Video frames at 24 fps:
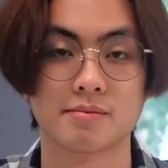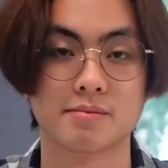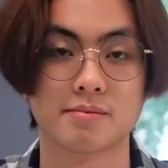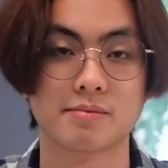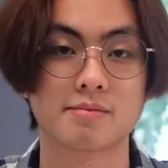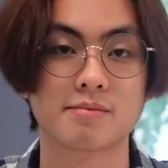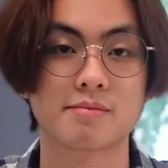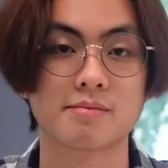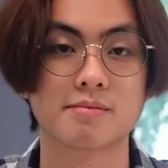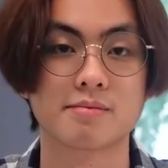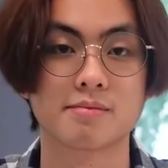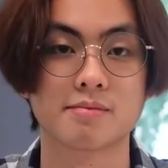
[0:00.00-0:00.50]

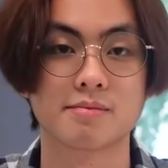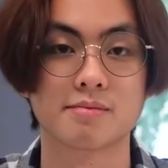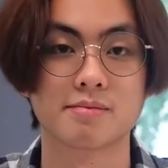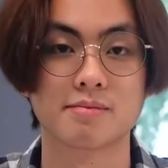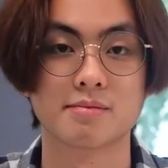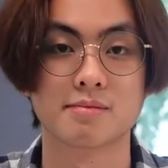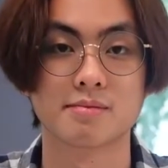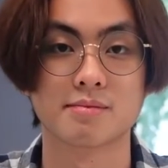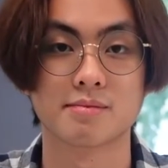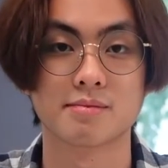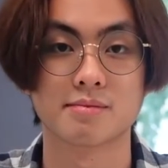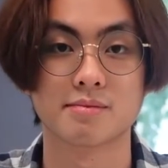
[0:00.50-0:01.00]
In your
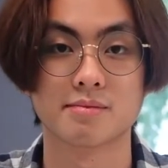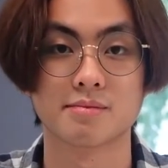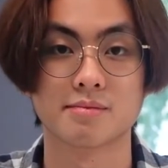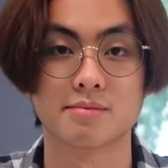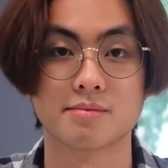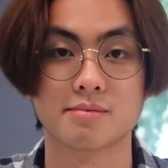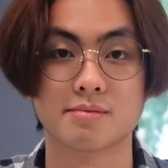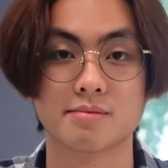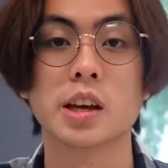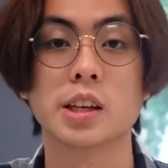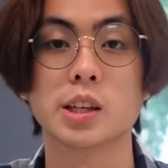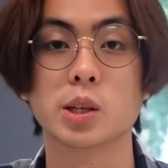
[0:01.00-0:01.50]
first year,
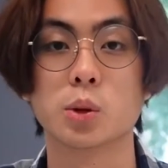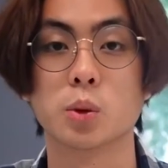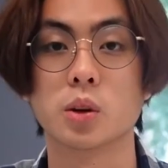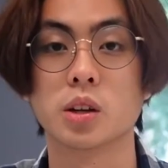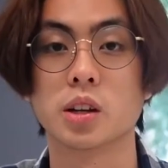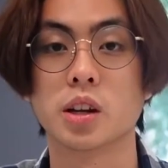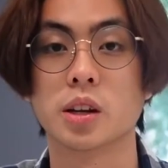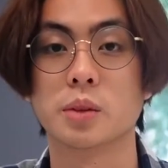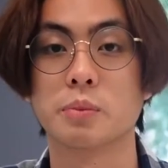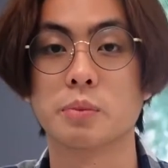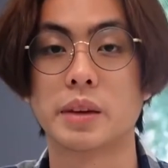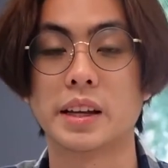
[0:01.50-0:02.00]
you will
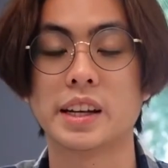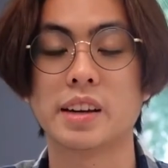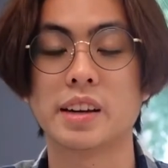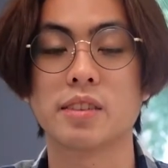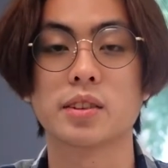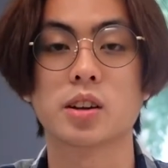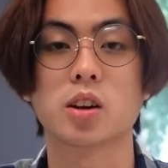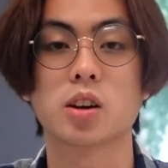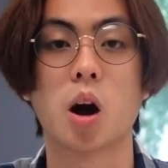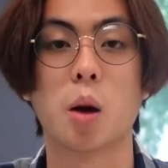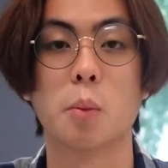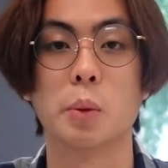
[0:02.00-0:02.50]
learn many of
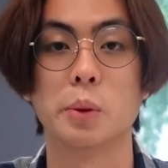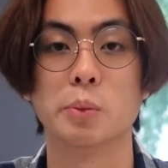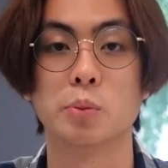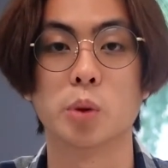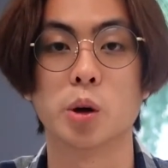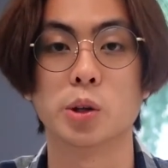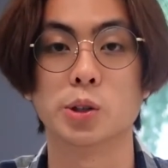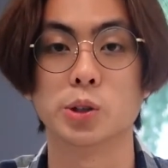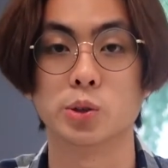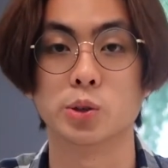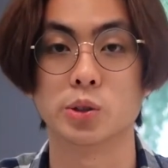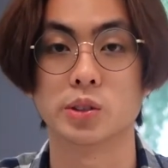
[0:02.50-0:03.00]
the common
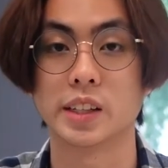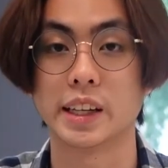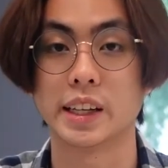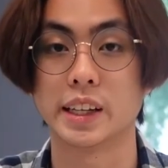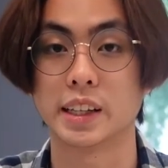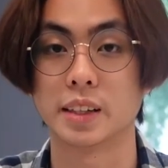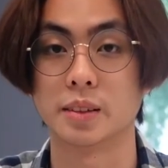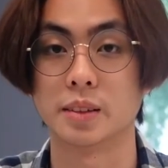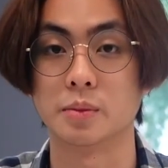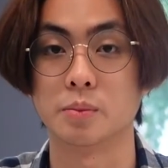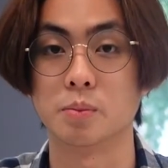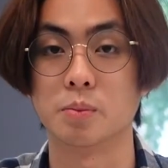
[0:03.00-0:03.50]
modules taken